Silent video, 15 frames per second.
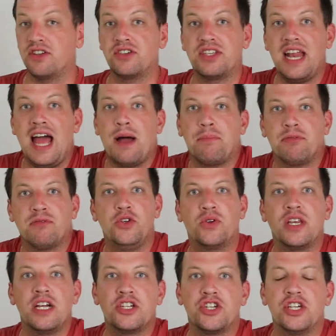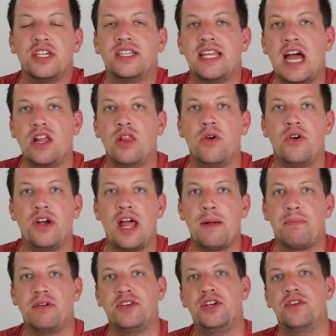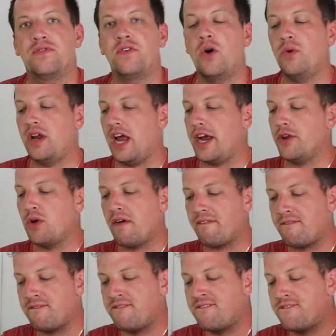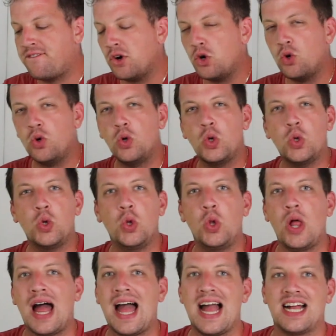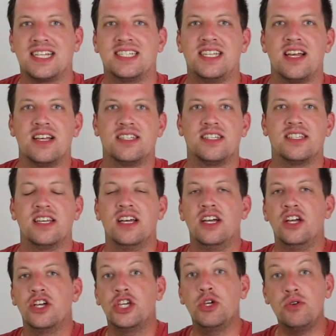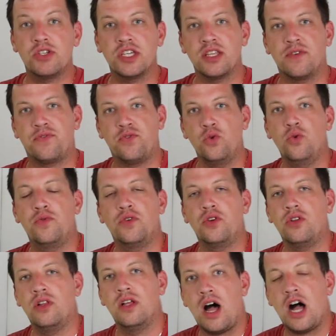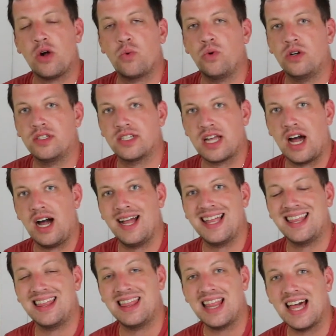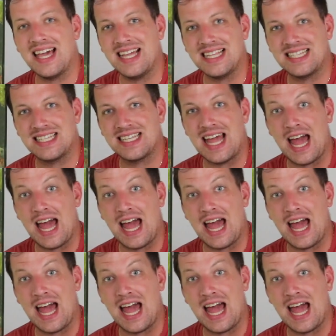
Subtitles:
there's an app. You can actually download an app onto your phone and you have full access using the Fluval AquaSky Lights